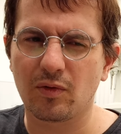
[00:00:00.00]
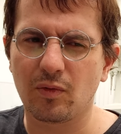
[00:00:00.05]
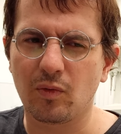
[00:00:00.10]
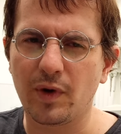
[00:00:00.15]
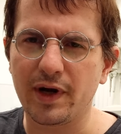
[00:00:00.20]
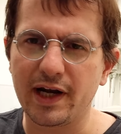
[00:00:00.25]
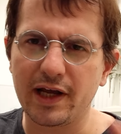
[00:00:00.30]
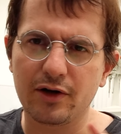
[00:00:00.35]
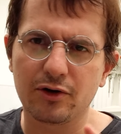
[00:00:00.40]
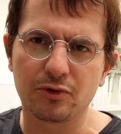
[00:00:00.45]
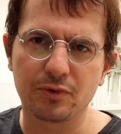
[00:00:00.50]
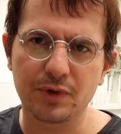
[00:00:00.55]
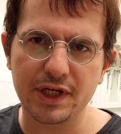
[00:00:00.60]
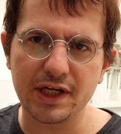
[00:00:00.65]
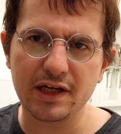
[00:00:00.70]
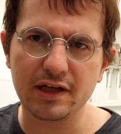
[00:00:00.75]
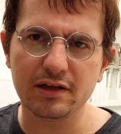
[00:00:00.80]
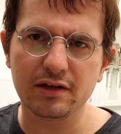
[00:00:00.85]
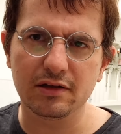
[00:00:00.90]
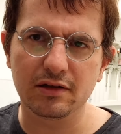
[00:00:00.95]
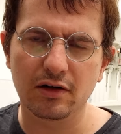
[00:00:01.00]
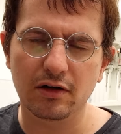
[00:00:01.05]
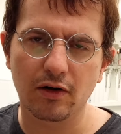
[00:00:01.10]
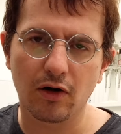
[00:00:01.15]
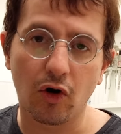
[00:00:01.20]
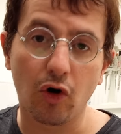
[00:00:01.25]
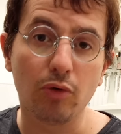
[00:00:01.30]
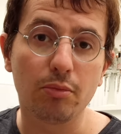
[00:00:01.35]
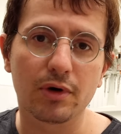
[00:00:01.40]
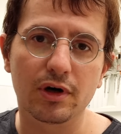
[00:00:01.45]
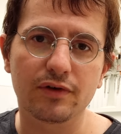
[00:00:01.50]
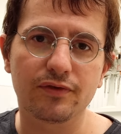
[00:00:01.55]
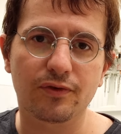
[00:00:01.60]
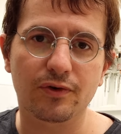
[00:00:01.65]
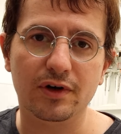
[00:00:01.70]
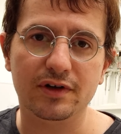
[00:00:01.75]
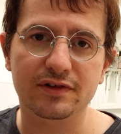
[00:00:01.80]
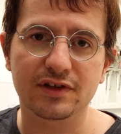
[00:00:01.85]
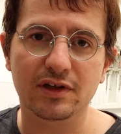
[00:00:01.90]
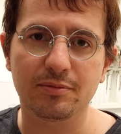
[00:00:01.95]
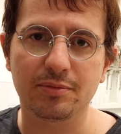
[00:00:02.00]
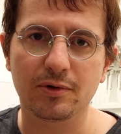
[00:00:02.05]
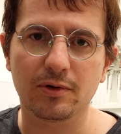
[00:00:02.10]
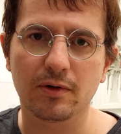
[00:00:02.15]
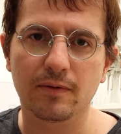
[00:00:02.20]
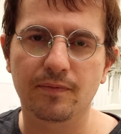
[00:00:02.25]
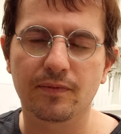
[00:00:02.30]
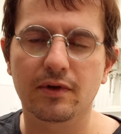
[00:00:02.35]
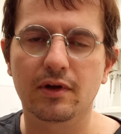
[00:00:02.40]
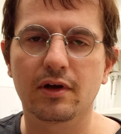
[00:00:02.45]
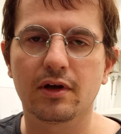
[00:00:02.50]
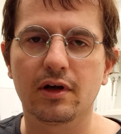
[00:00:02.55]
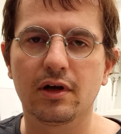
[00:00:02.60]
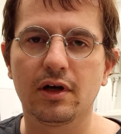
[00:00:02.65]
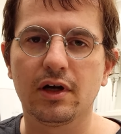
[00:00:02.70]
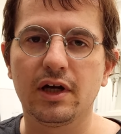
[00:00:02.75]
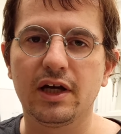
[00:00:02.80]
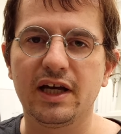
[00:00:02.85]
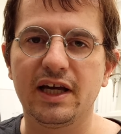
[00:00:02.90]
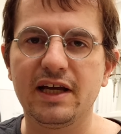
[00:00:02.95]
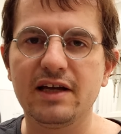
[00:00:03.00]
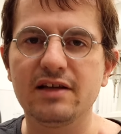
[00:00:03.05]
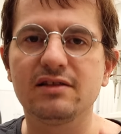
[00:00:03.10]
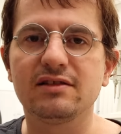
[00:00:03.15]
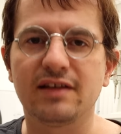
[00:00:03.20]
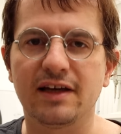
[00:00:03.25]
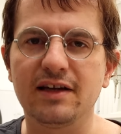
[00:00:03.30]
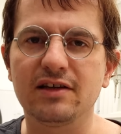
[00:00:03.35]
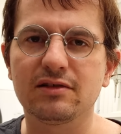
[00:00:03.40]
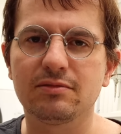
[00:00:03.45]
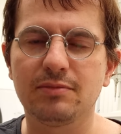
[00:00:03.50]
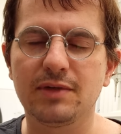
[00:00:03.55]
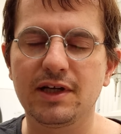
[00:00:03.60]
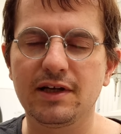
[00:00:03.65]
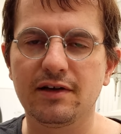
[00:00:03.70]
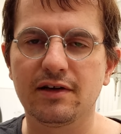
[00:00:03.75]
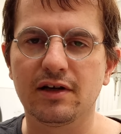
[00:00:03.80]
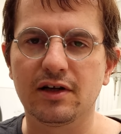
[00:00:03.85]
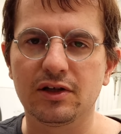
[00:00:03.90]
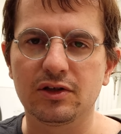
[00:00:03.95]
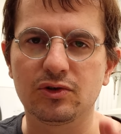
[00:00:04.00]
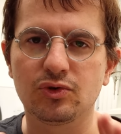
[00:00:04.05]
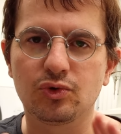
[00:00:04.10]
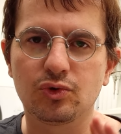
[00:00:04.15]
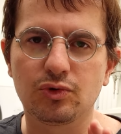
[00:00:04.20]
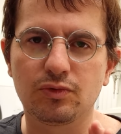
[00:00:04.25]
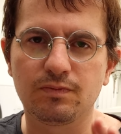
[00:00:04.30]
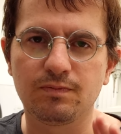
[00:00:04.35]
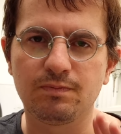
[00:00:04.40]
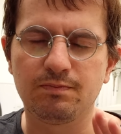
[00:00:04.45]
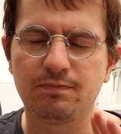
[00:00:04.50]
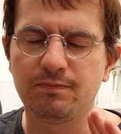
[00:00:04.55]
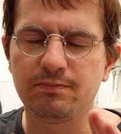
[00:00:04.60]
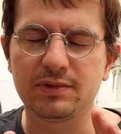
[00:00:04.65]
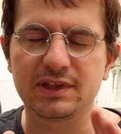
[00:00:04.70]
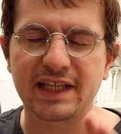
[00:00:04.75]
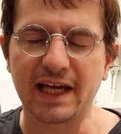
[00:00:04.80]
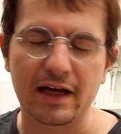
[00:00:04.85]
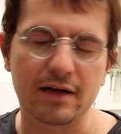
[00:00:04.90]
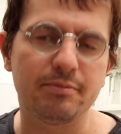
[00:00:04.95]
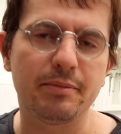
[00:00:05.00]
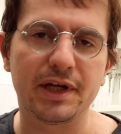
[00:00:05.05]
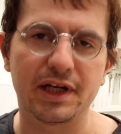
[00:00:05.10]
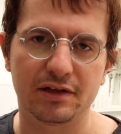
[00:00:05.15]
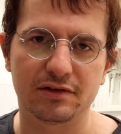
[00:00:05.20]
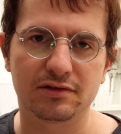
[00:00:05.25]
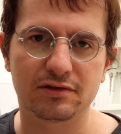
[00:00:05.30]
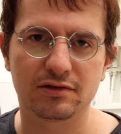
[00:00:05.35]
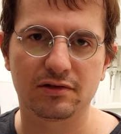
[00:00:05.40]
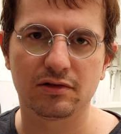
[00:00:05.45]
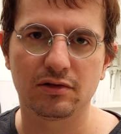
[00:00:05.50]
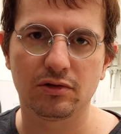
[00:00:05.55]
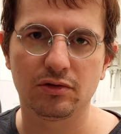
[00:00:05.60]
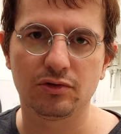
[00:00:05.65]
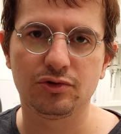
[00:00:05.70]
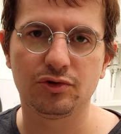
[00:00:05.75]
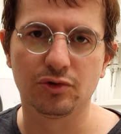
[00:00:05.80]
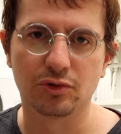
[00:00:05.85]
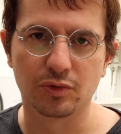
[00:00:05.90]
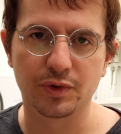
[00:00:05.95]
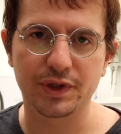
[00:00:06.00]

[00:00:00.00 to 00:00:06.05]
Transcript: when I read Homer, for example, it takes me 10 minutes to